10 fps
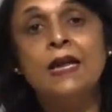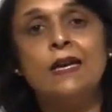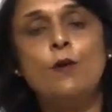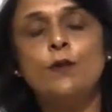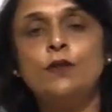
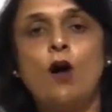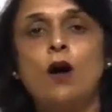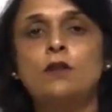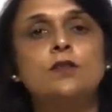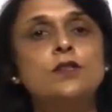Now when the
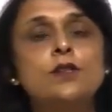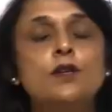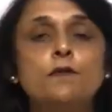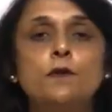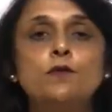oxygen
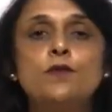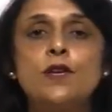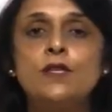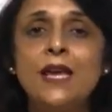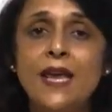
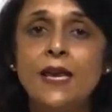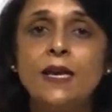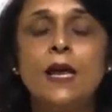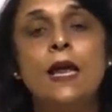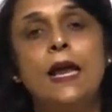diffuses
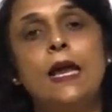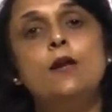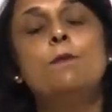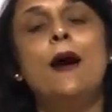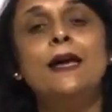in,
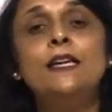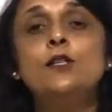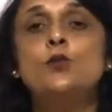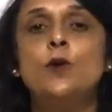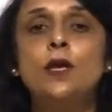it
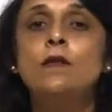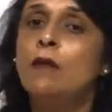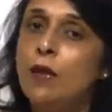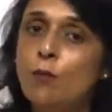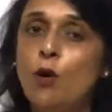binds with
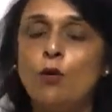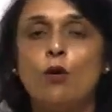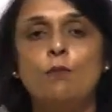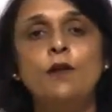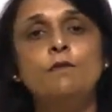
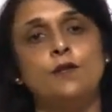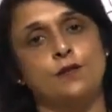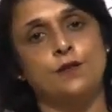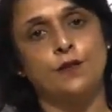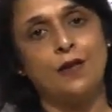hemoglobin, which
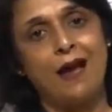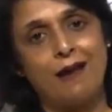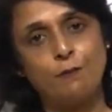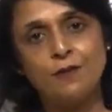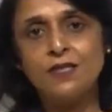is in the
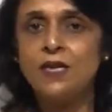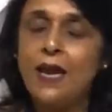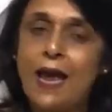RBC,